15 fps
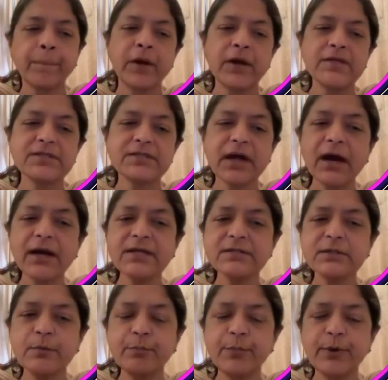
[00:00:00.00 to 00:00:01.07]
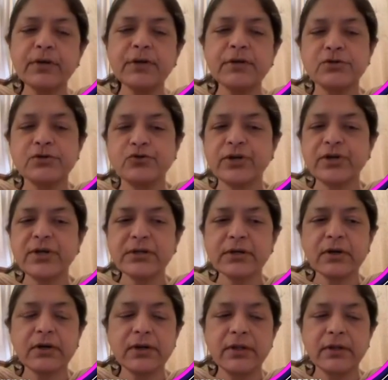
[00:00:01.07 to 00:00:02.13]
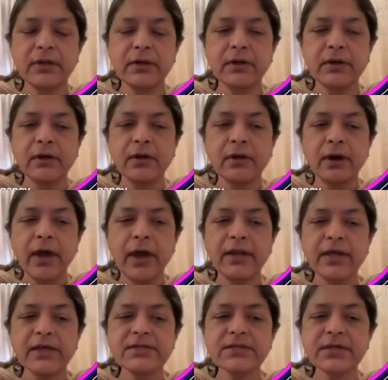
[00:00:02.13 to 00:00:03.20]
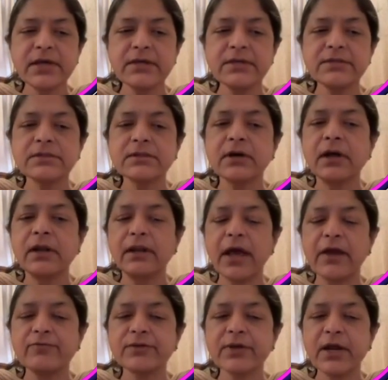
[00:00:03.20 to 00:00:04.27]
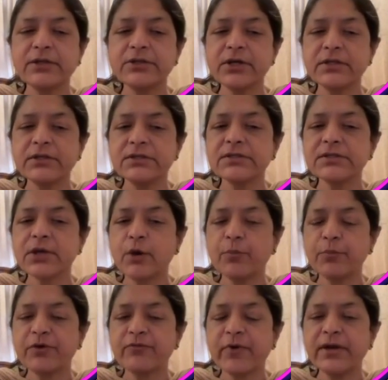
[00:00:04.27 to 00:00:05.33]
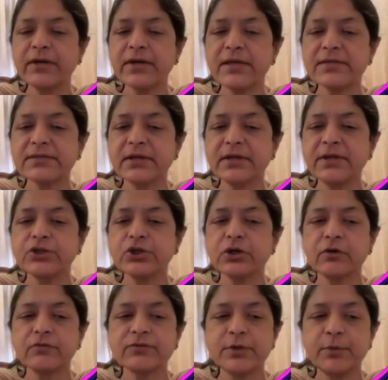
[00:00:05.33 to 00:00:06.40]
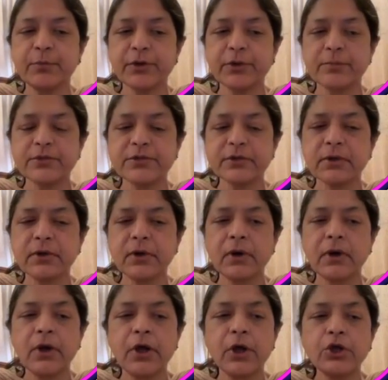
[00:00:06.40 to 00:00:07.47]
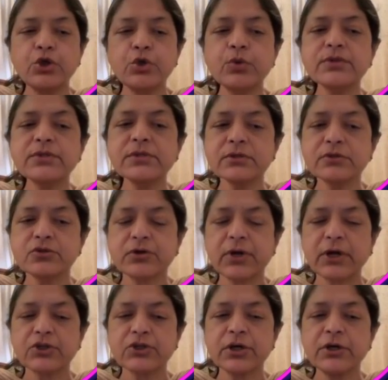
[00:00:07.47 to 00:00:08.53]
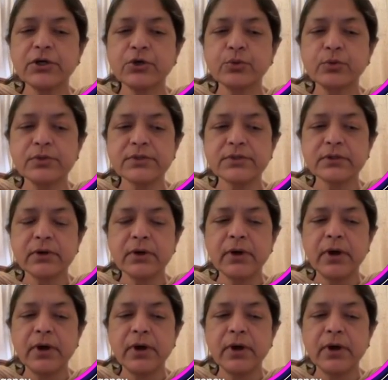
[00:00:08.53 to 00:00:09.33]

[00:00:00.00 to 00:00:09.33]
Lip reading: Start simple, treat early. NSAIDs, lifestyle changes can prevent escalation of symptoms. Use structured tools.